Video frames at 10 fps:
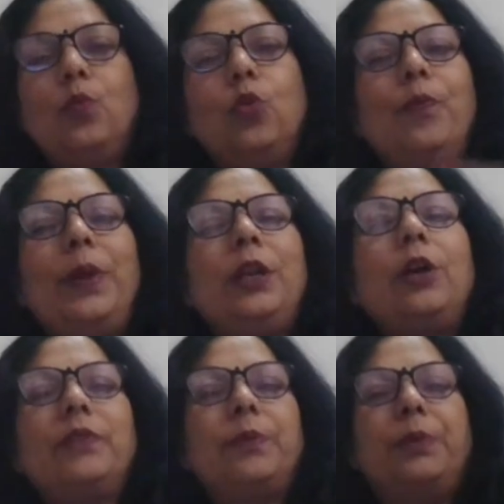Movement
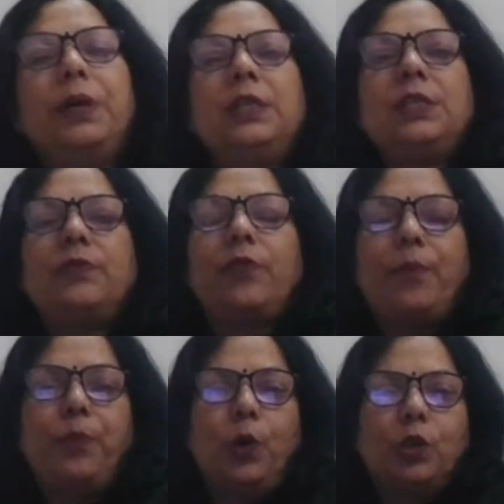of the birds
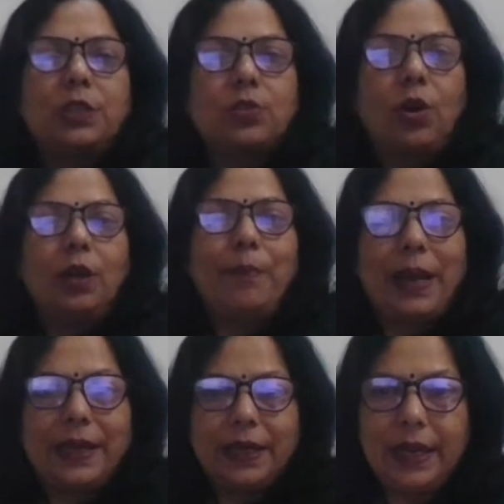from poles is called
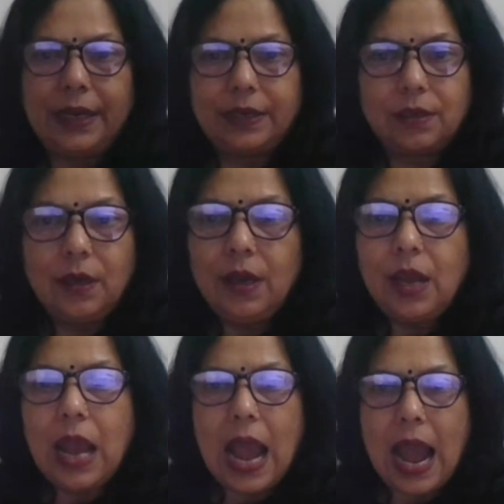migrate.
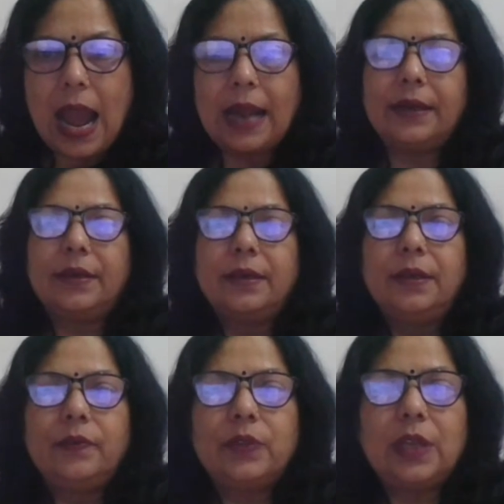And
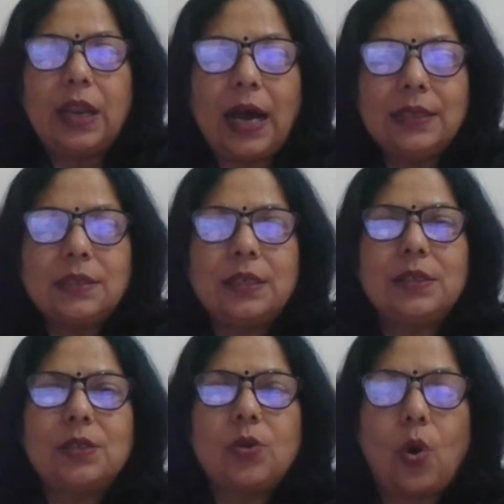the last
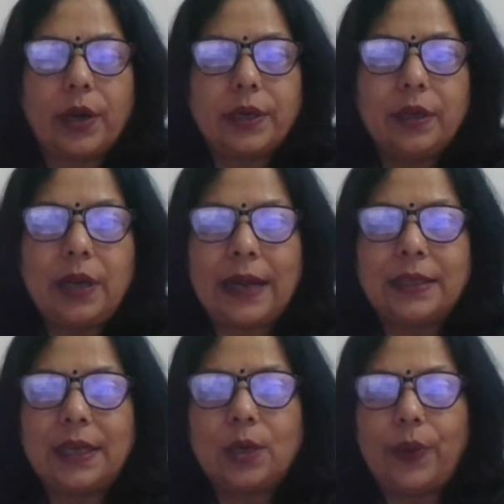is hotter
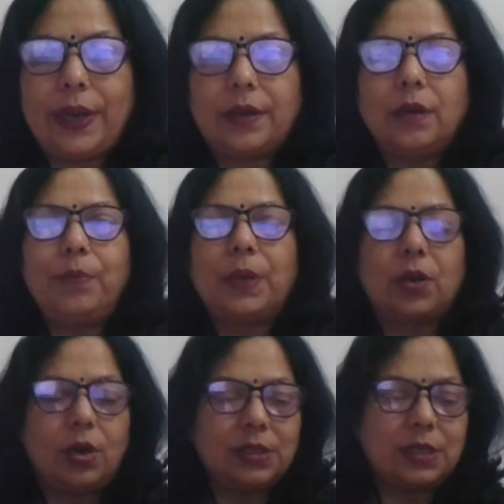at the equator
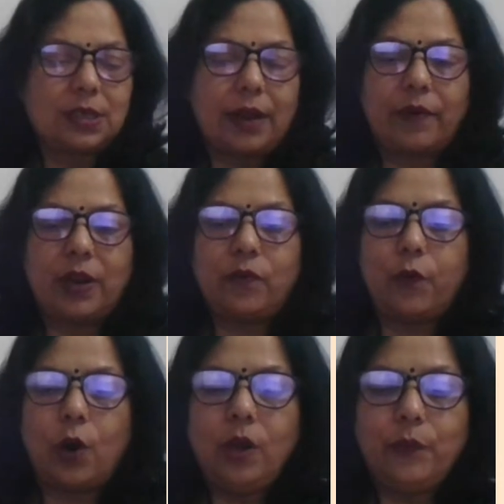because the sun rays
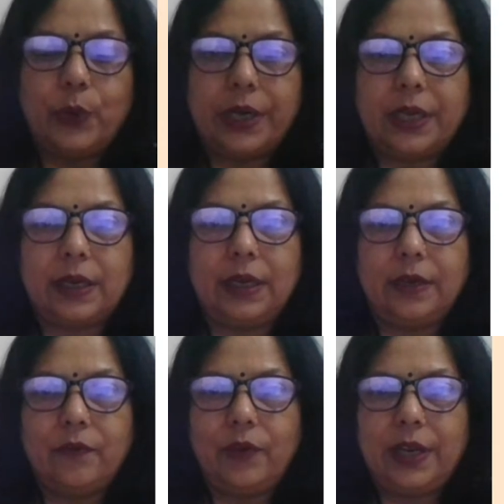fall
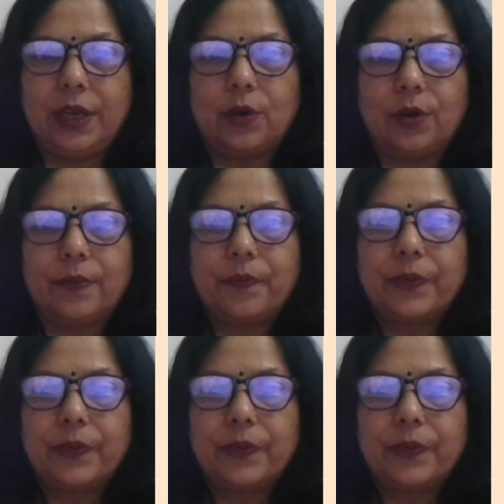vertically. Very good.